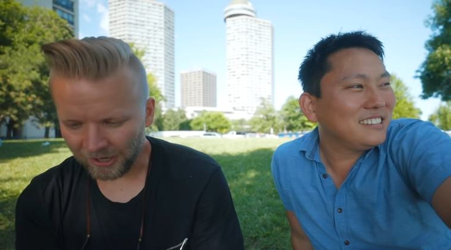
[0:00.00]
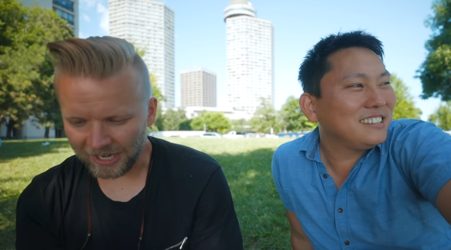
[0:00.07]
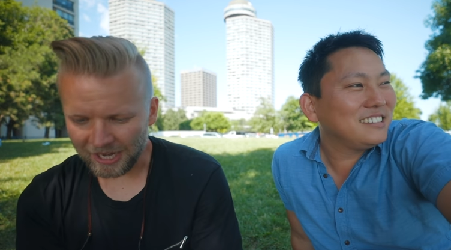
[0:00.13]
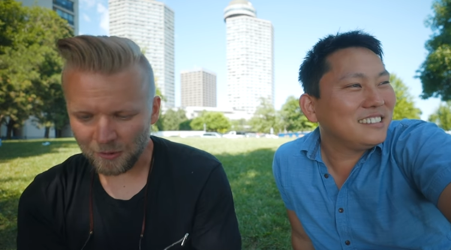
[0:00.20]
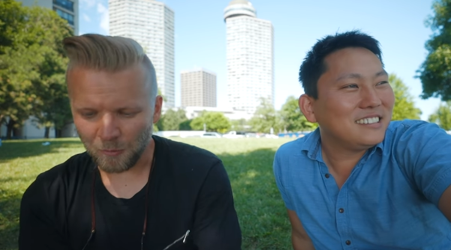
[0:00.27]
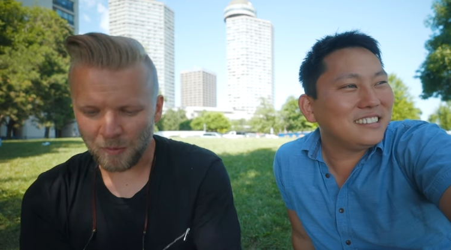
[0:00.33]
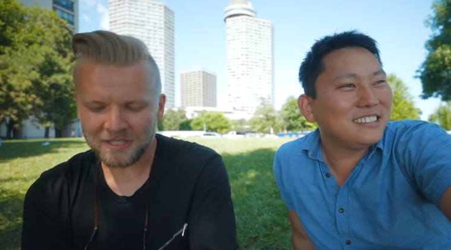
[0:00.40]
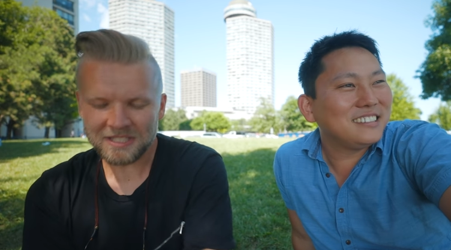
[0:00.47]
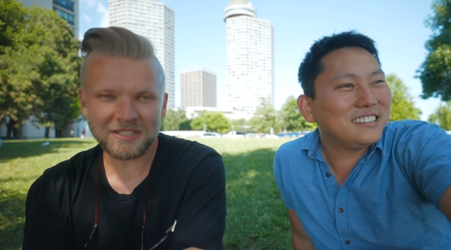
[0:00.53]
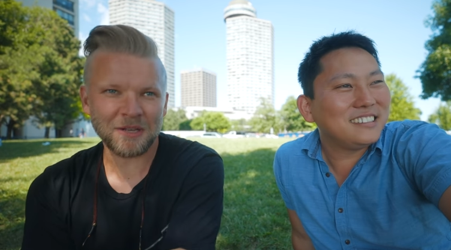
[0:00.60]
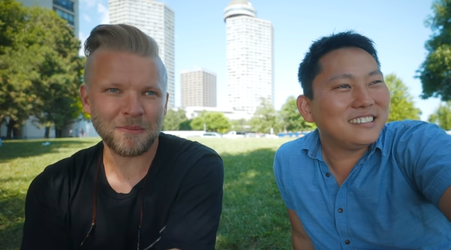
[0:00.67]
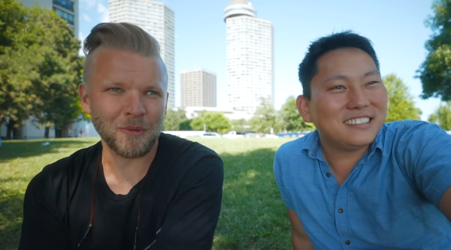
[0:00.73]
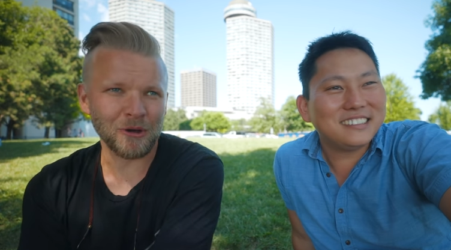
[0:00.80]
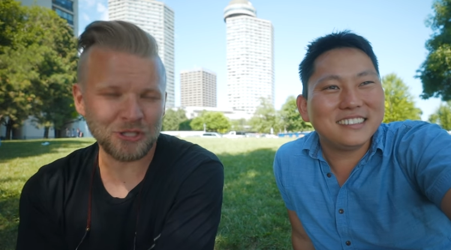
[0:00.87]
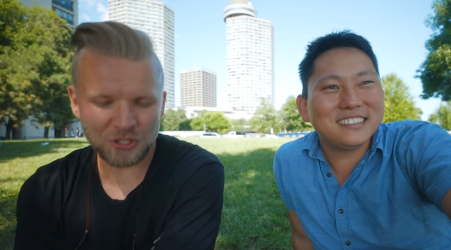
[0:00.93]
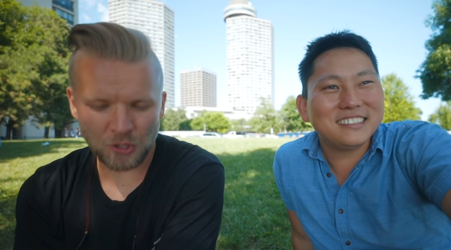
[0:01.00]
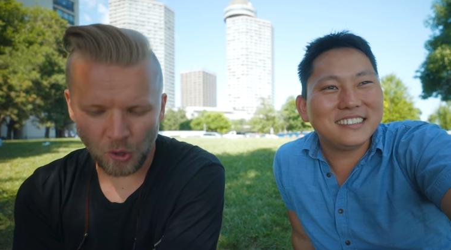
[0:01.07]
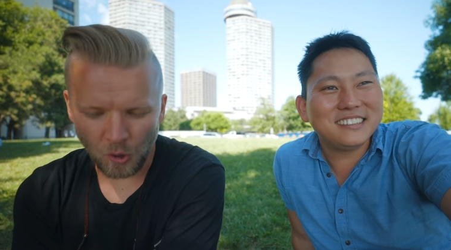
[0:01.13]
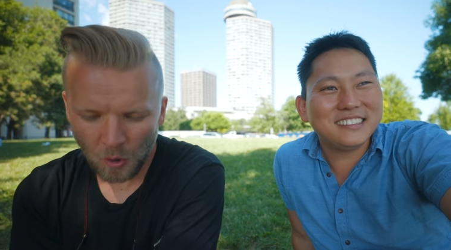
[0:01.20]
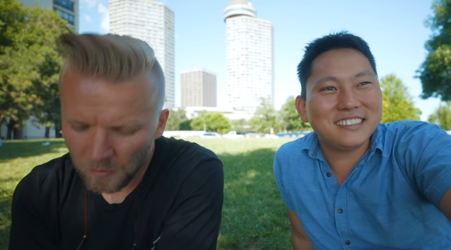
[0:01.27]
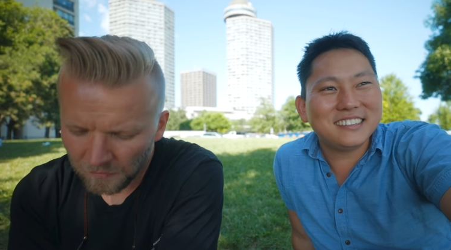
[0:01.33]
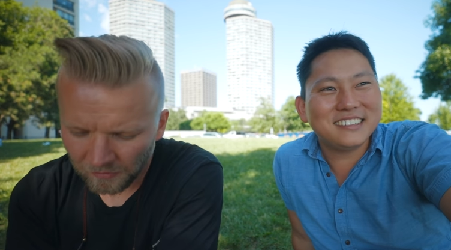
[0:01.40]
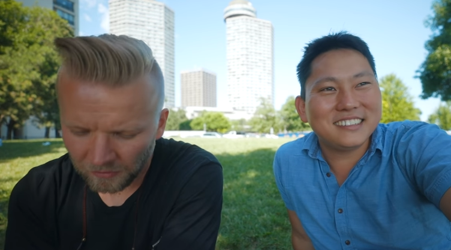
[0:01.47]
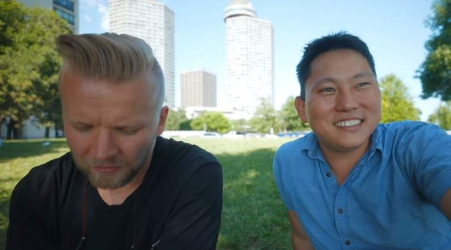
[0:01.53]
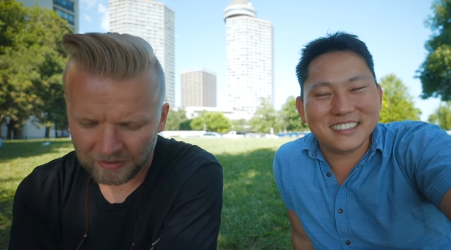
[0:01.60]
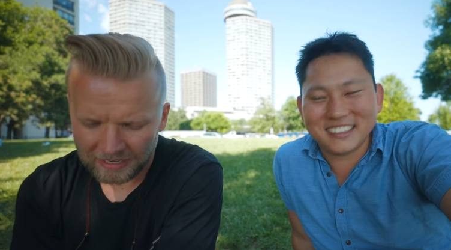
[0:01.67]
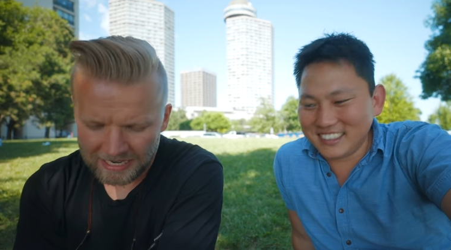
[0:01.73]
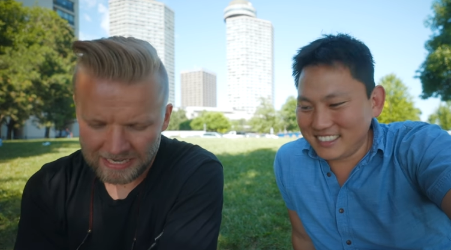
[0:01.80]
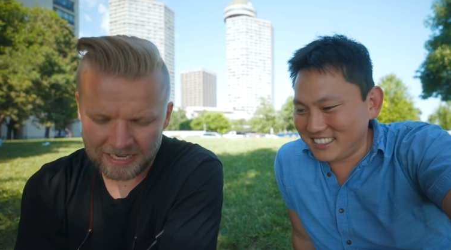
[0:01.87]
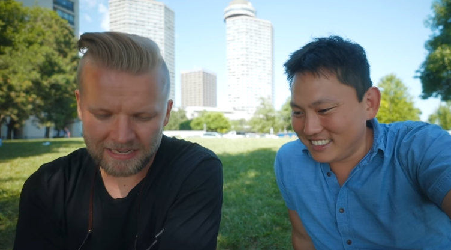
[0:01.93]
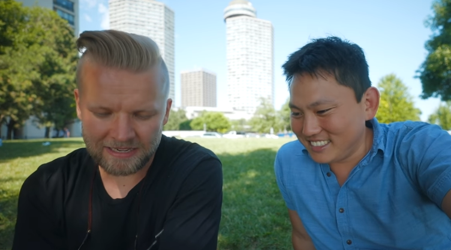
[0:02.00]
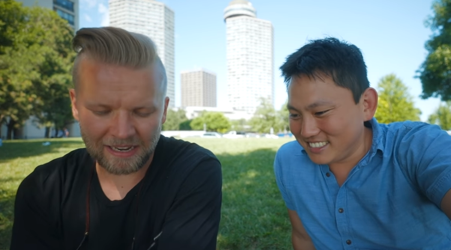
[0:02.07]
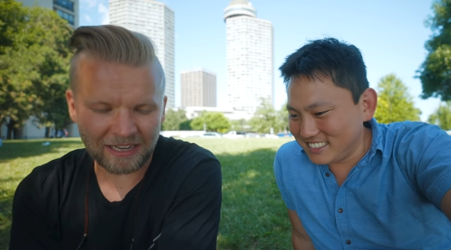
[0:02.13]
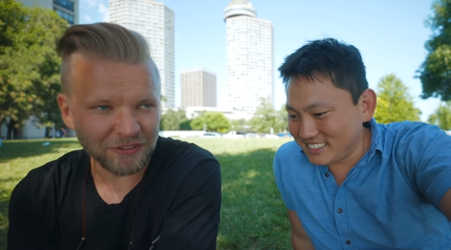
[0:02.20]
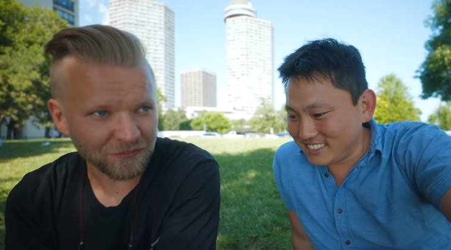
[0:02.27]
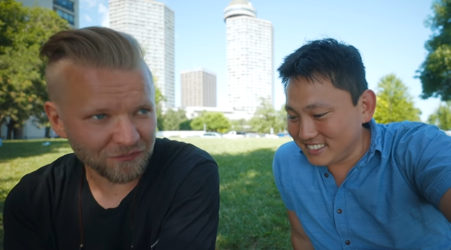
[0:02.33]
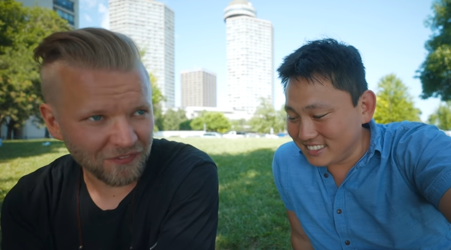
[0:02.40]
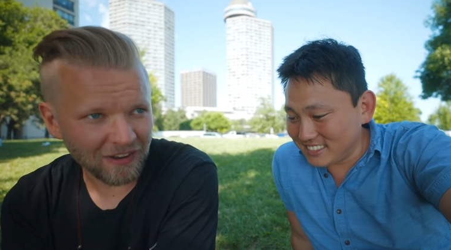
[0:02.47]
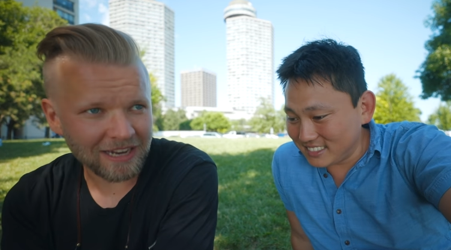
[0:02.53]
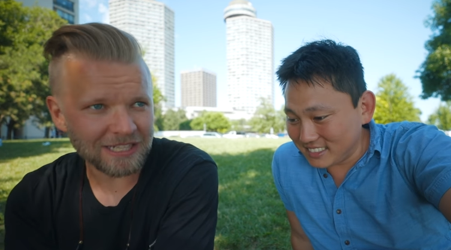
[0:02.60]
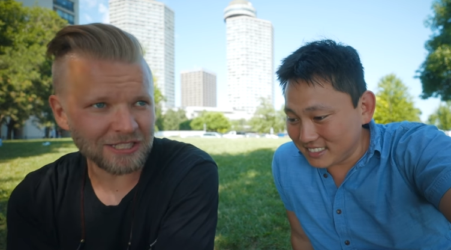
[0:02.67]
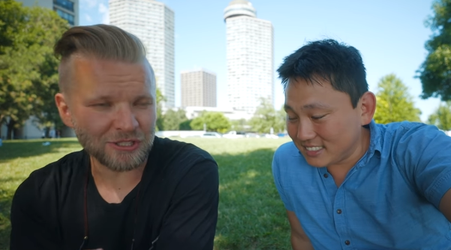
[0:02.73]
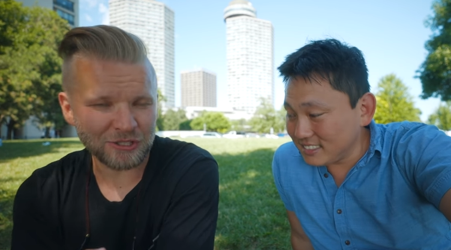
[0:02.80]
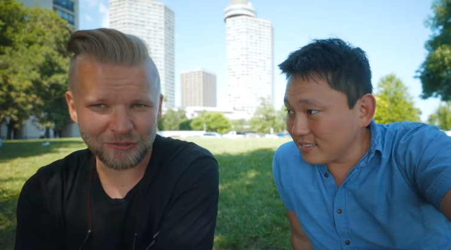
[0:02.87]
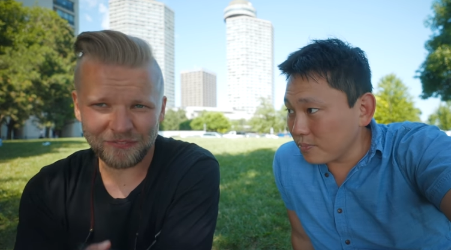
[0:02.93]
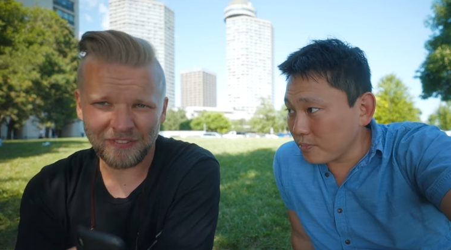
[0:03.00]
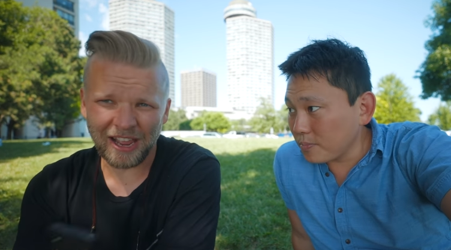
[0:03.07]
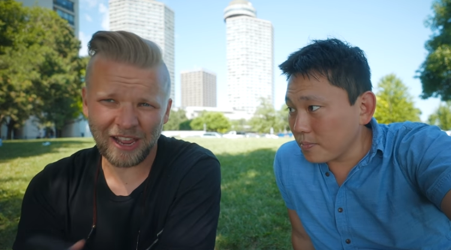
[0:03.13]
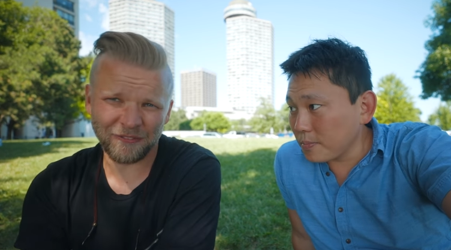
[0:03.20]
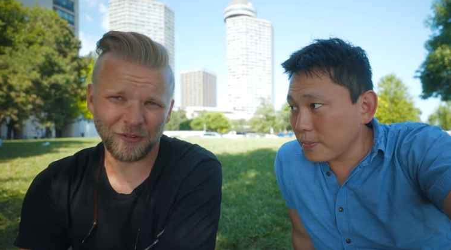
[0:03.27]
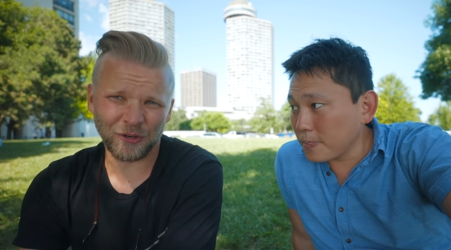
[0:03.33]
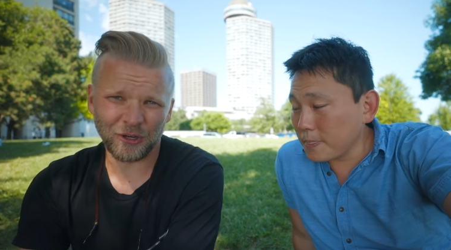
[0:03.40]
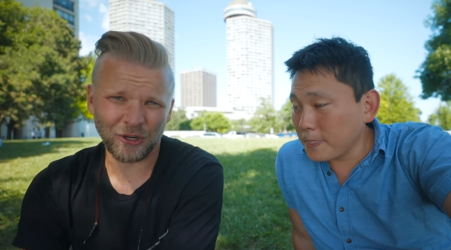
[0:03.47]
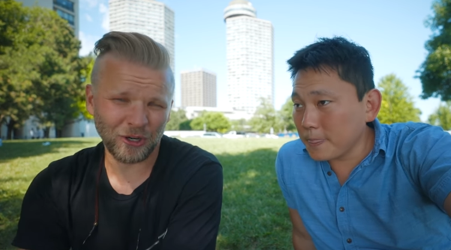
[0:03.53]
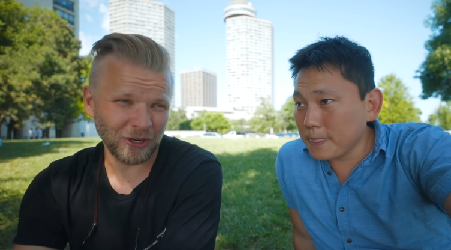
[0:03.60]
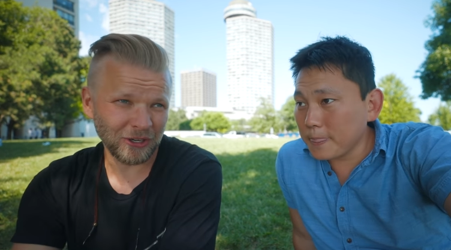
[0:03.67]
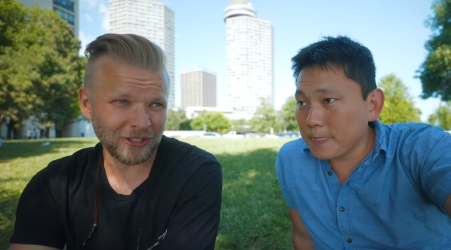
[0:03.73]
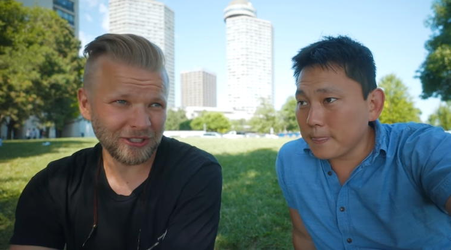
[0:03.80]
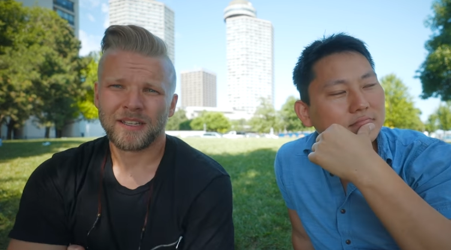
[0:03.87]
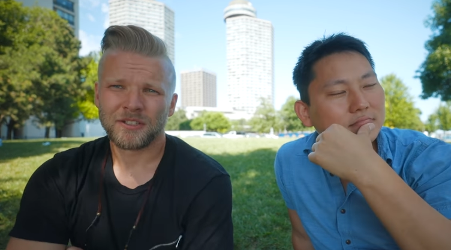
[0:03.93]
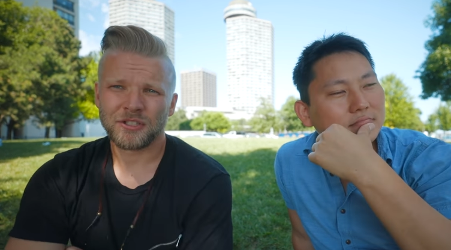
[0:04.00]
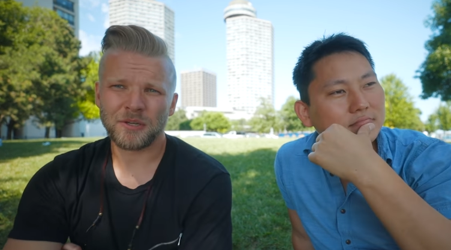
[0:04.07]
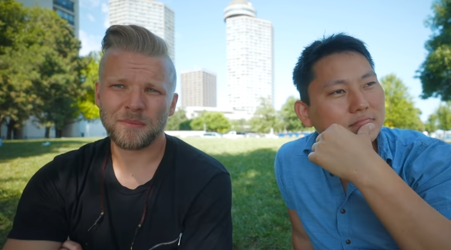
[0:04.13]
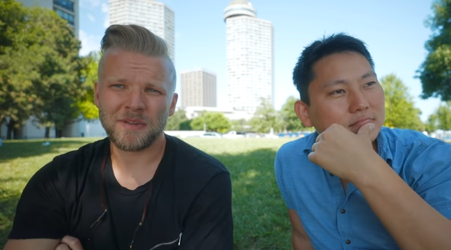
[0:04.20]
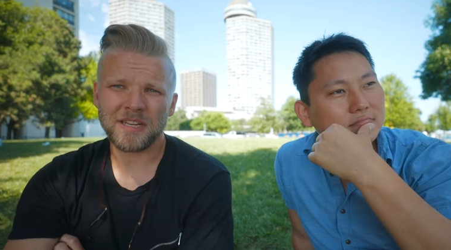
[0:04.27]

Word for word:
Speaker 1: okay, what's the most overrated advice you've ever heard? To